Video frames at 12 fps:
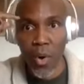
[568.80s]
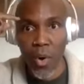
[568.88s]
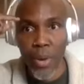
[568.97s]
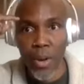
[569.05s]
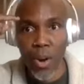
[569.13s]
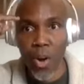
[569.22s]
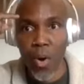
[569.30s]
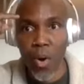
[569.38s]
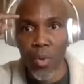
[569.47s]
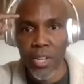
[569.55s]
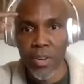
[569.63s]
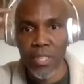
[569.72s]
we are
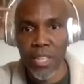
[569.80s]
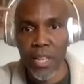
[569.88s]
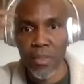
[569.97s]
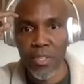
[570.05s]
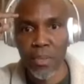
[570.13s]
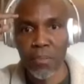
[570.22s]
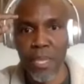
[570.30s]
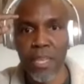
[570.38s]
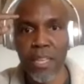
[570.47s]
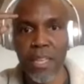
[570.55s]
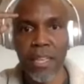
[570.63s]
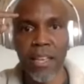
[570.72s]
holding ourselves to
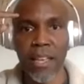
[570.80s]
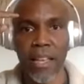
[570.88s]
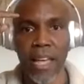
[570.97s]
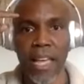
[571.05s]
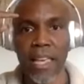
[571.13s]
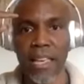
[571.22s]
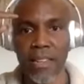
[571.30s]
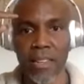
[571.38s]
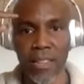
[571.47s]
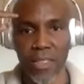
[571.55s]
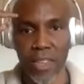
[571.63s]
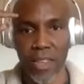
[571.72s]
be and
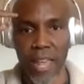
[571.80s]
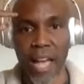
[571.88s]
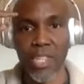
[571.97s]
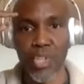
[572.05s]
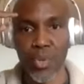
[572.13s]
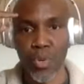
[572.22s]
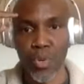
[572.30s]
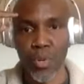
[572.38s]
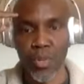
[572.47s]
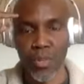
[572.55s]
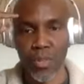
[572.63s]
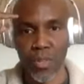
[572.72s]
the
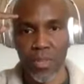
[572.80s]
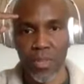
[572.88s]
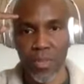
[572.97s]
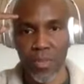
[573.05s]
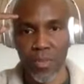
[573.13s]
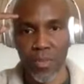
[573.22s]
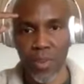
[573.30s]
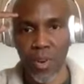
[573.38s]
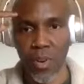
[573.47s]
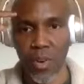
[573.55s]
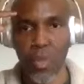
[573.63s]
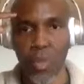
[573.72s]
natural
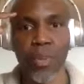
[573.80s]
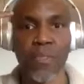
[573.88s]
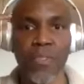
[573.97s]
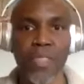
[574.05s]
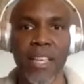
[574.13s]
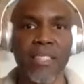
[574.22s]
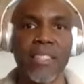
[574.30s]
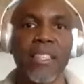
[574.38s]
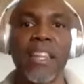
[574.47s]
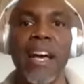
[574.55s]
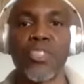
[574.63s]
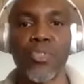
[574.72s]
order of things and the
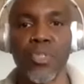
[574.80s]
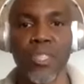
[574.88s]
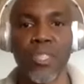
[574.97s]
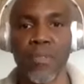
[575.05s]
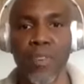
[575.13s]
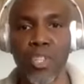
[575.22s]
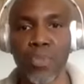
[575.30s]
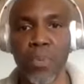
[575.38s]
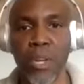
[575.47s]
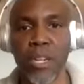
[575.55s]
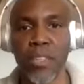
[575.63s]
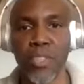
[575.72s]
naturalness of our
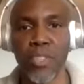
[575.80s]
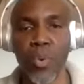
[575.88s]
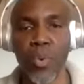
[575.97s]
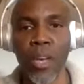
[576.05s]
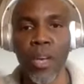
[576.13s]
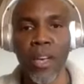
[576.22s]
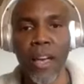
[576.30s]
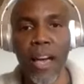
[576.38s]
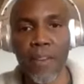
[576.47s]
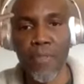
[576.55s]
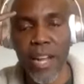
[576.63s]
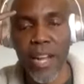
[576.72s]
spirit. And so
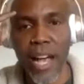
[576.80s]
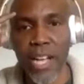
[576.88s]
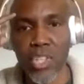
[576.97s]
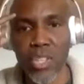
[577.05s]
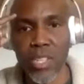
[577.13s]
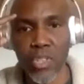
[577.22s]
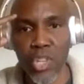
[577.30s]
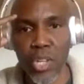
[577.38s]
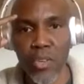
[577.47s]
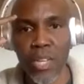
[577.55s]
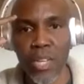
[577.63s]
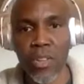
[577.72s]
effort actually is
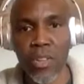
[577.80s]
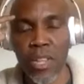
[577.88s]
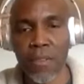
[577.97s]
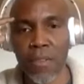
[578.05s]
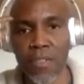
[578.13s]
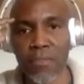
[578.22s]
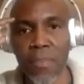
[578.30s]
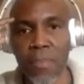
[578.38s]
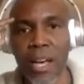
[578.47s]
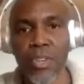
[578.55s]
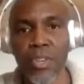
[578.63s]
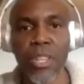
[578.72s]
generated on a level of
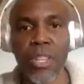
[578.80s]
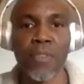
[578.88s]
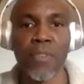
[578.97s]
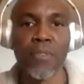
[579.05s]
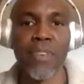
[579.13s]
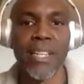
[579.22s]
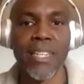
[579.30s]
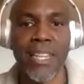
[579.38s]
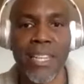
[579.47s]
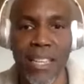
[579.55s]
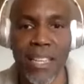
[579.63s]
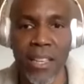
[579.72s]
mind or level of
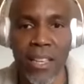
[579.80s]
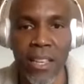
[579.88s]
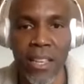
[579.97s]
identity.